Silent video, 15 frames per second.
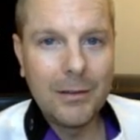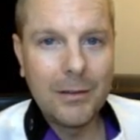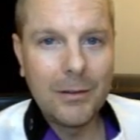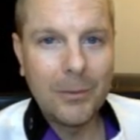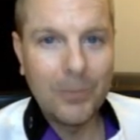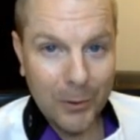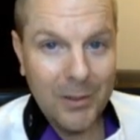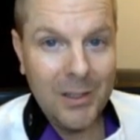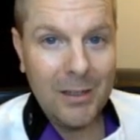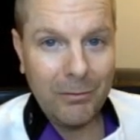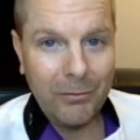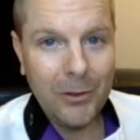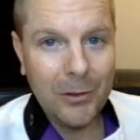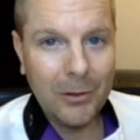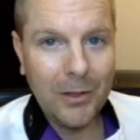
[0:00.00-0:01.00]
Wouldn't that
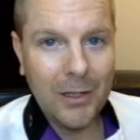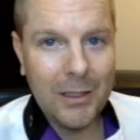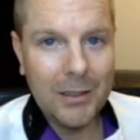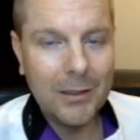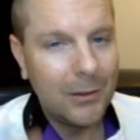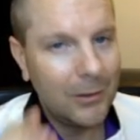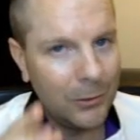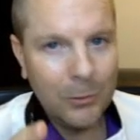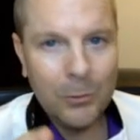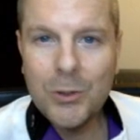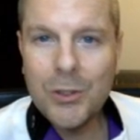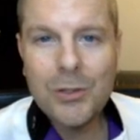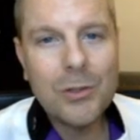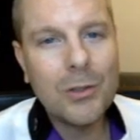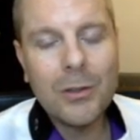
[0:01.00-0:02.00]
feel great? You
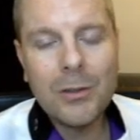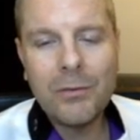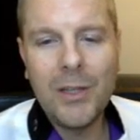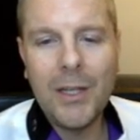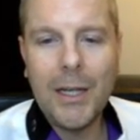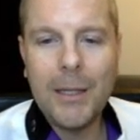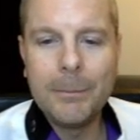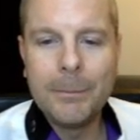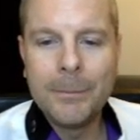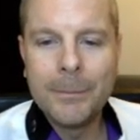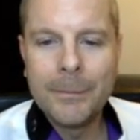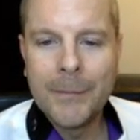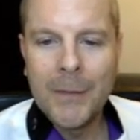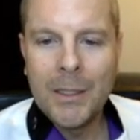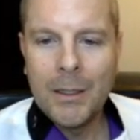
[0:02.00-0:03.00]
deserve that.
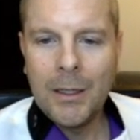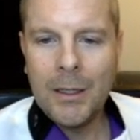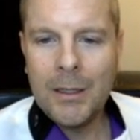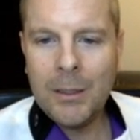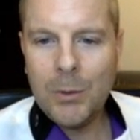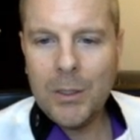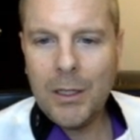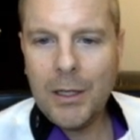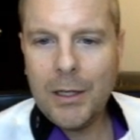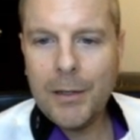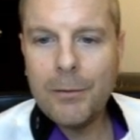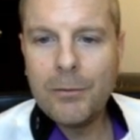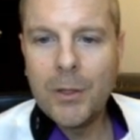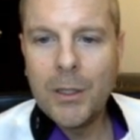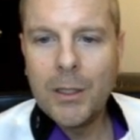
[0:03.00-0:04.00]
And then we
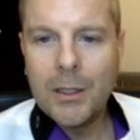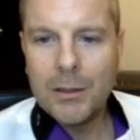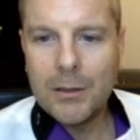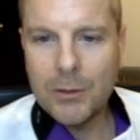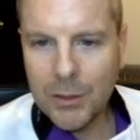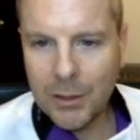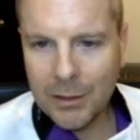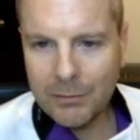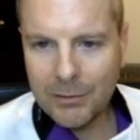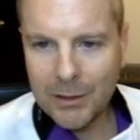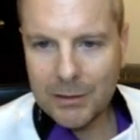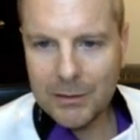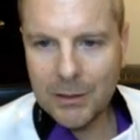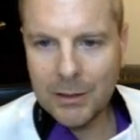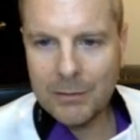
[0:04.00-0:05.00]
have Donovan.
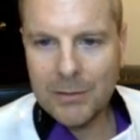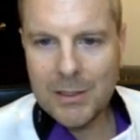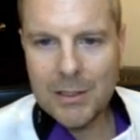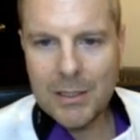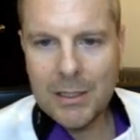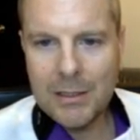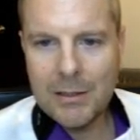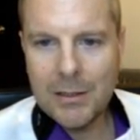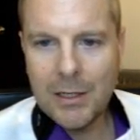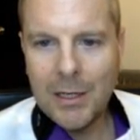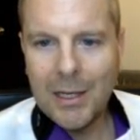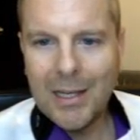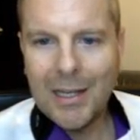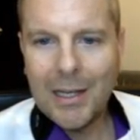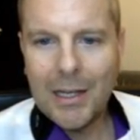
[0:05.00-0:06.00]
Donovan says,
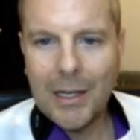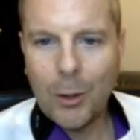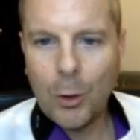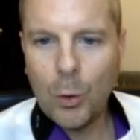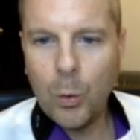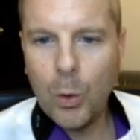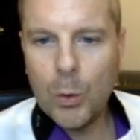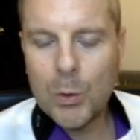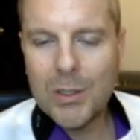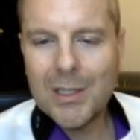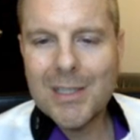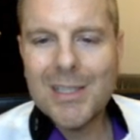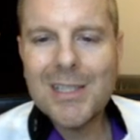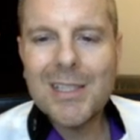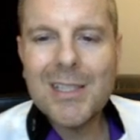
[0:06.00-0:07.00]
quote,
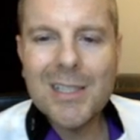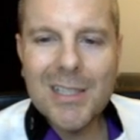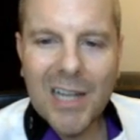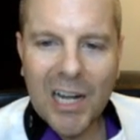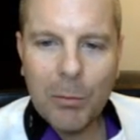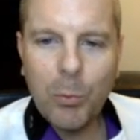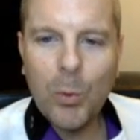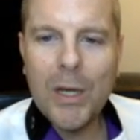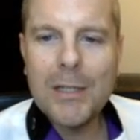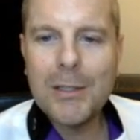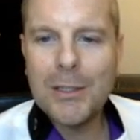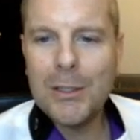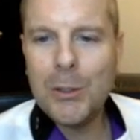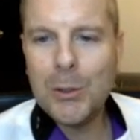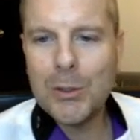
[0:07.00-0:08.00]
stop
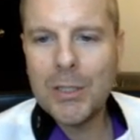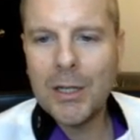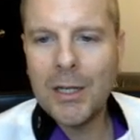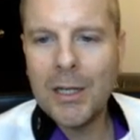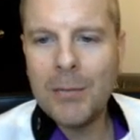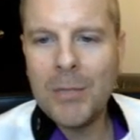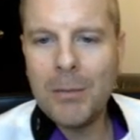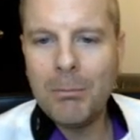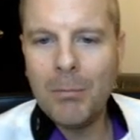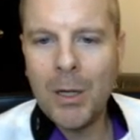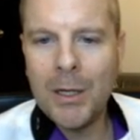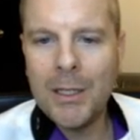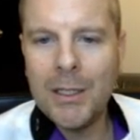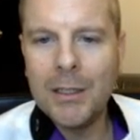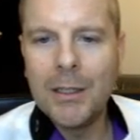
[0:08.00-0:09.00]
wasting your time and
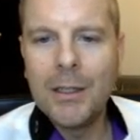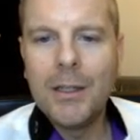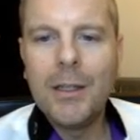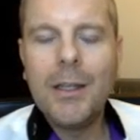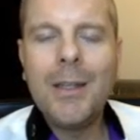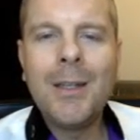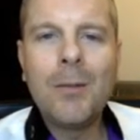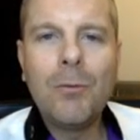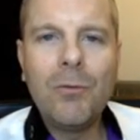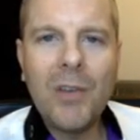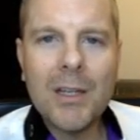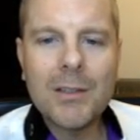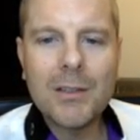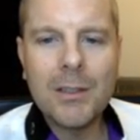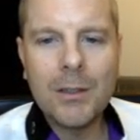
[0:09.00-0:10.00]
money and
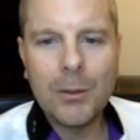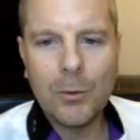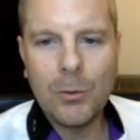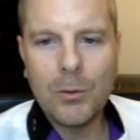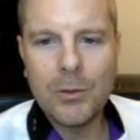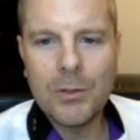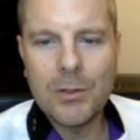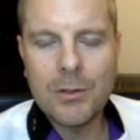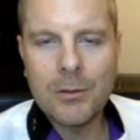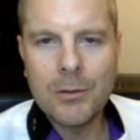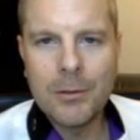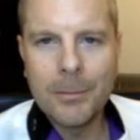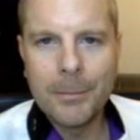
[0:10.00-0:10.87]
invest in the courses.